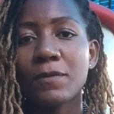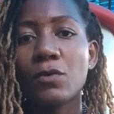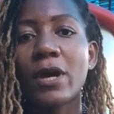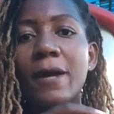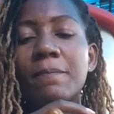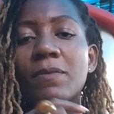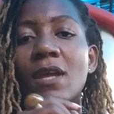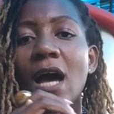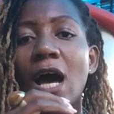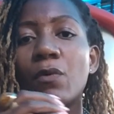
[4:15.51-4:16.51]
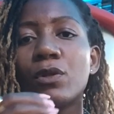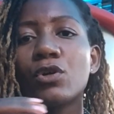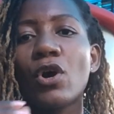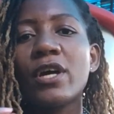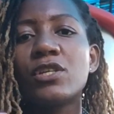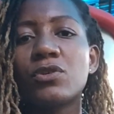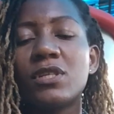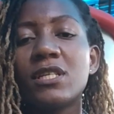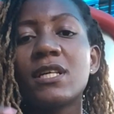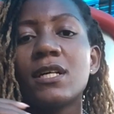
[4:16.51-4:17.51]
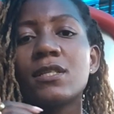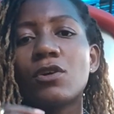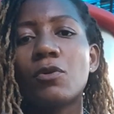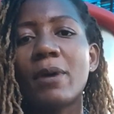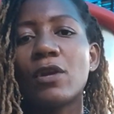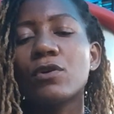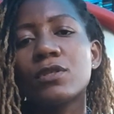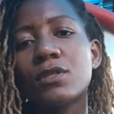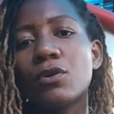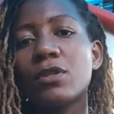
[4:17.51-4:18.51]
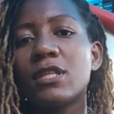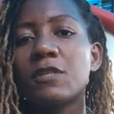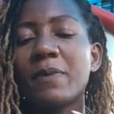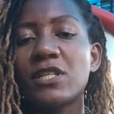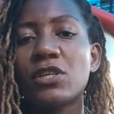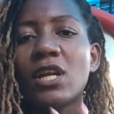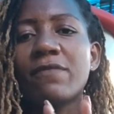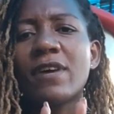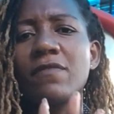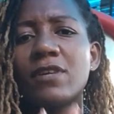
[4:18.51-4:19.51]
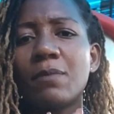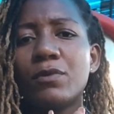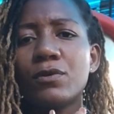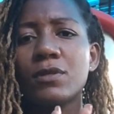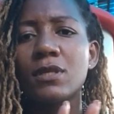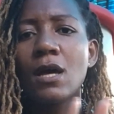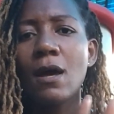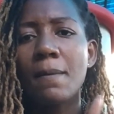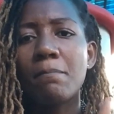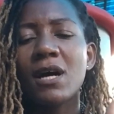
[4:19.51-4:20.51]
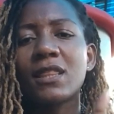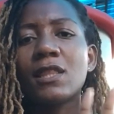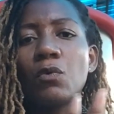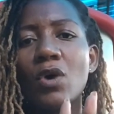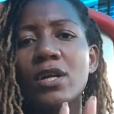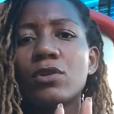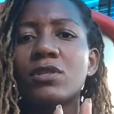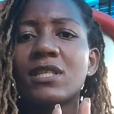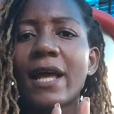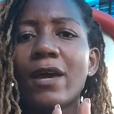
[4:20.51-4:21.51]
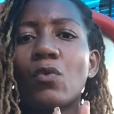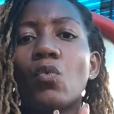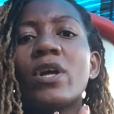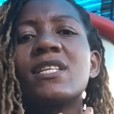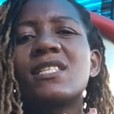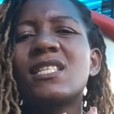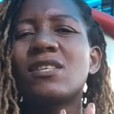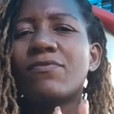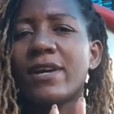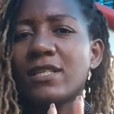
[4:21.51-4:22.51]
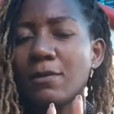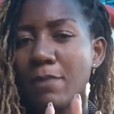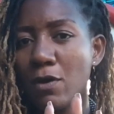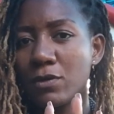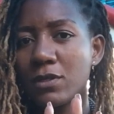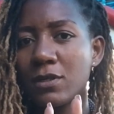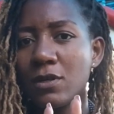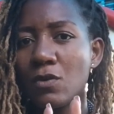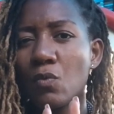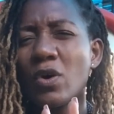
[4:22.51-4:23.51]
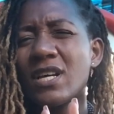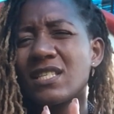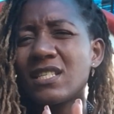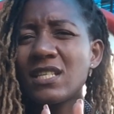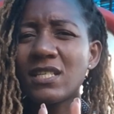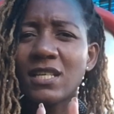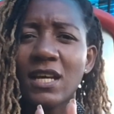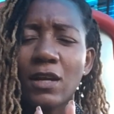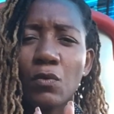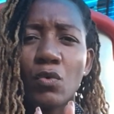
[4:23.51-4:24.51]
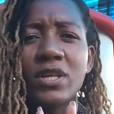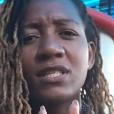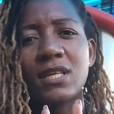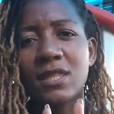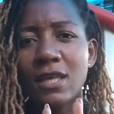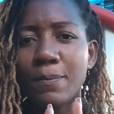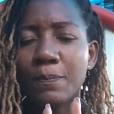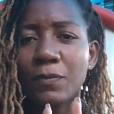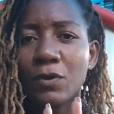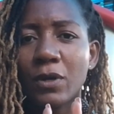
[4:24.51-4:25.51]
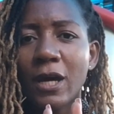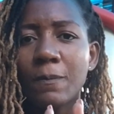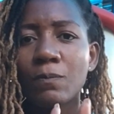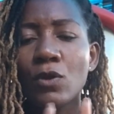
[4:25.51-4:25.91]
Okay? I will go into details on my notes on this particular 5 W's. But the what looks like, what is this event about? What does it entail? What is the theme? Okay?